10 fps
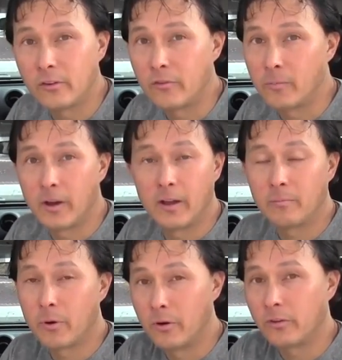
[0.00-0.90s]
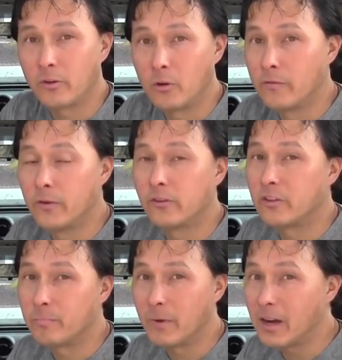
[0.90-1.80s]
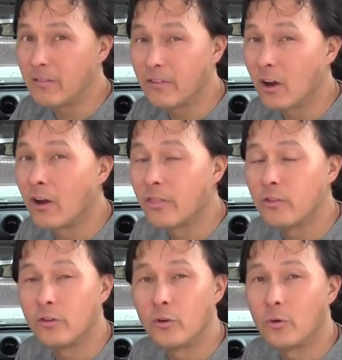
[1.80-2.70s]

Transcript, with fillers: So if you're buying produce at Whole Foods, it might have gone through the